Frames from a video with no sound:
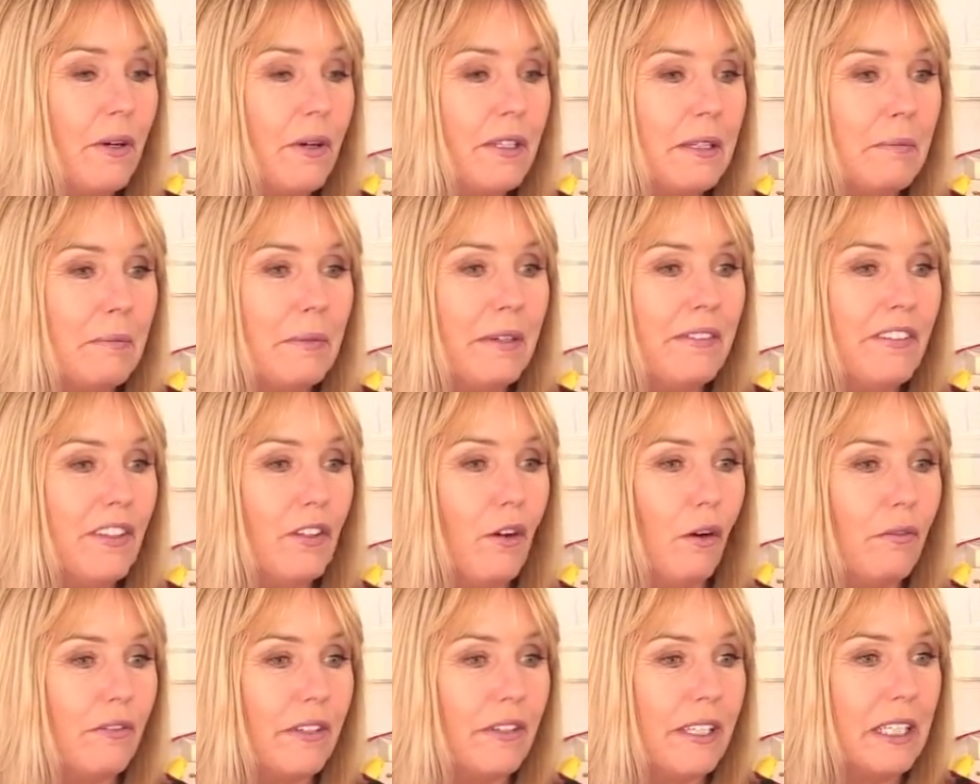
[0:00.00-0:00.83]
Oh, I'm having
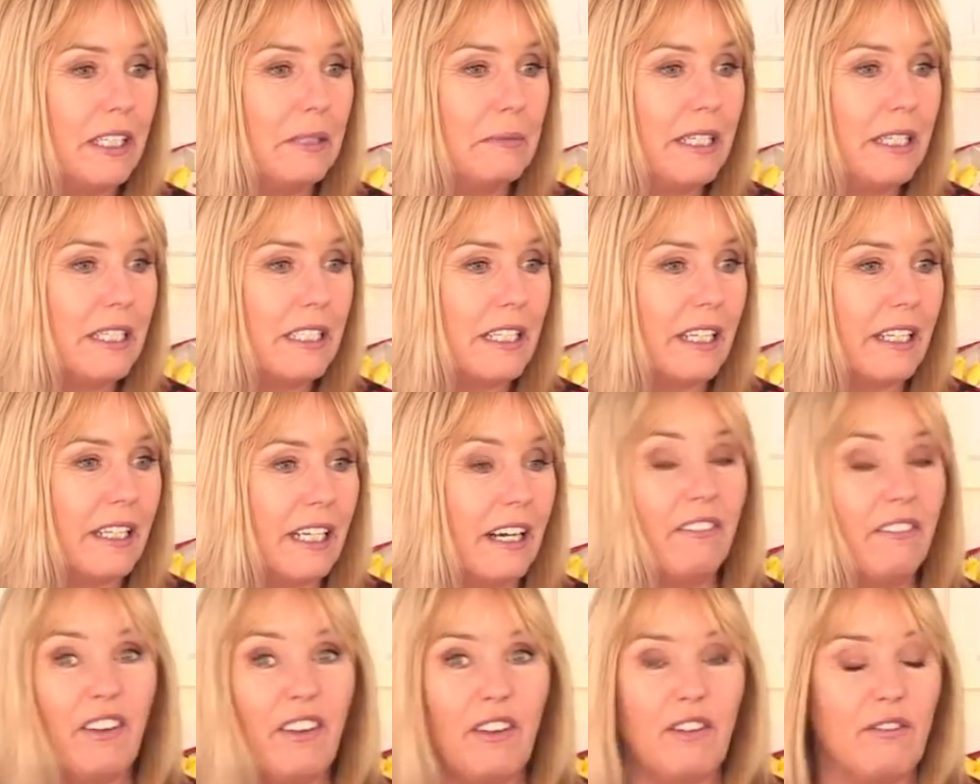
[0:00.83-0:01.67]
a coffee in a minute, I
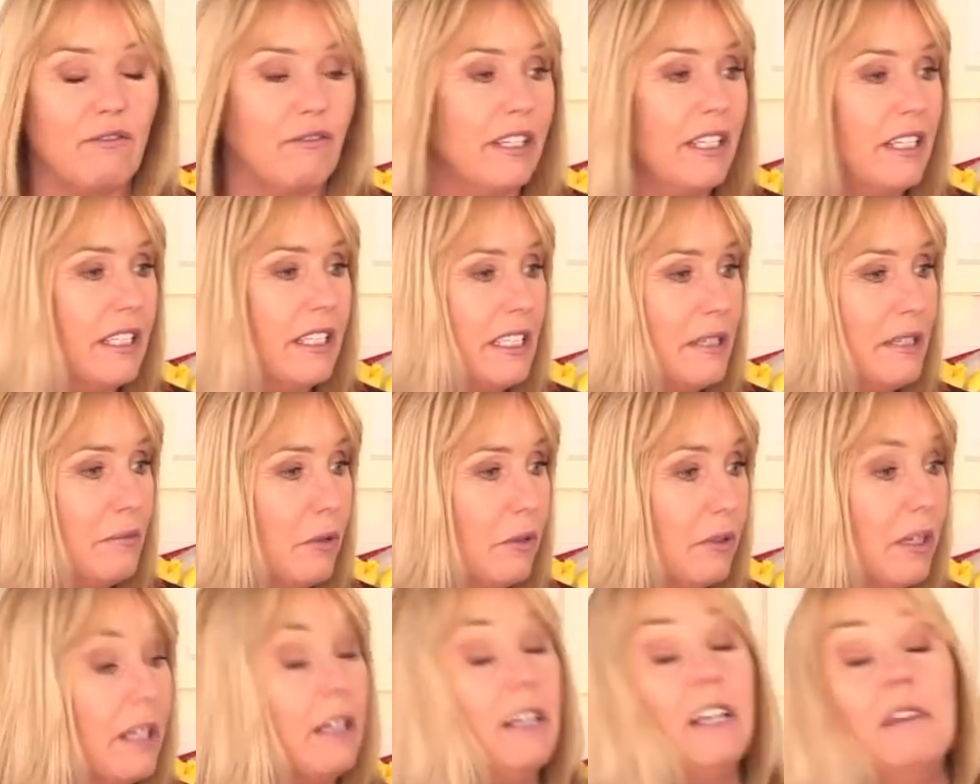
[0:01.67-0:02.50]
think. I've had three this
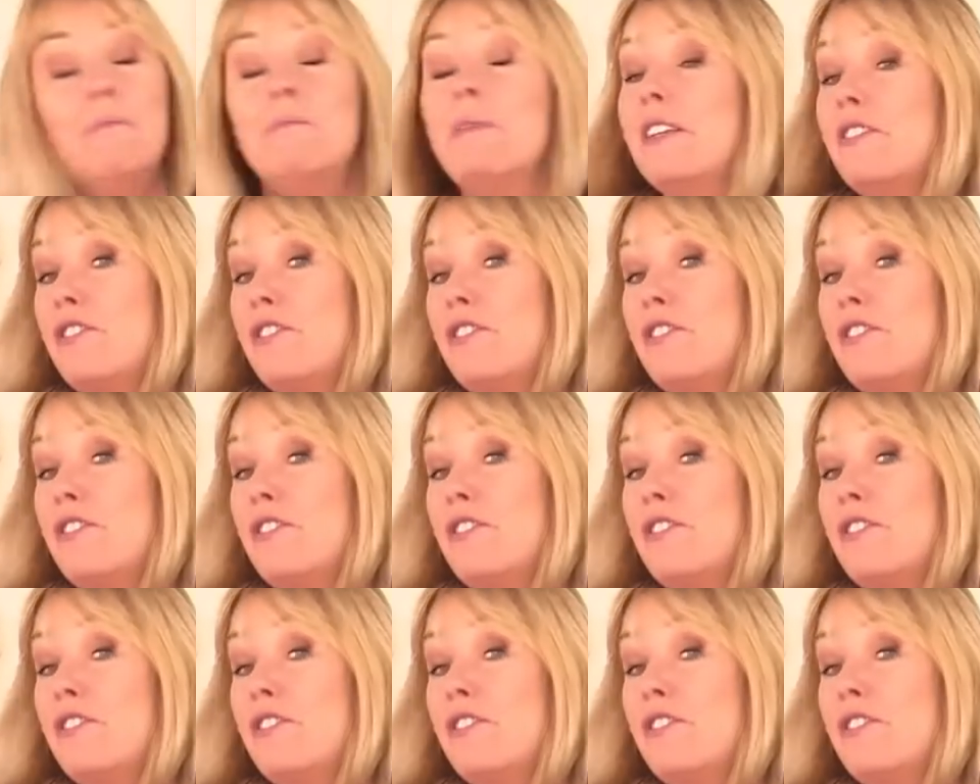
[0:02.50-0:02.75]
morning.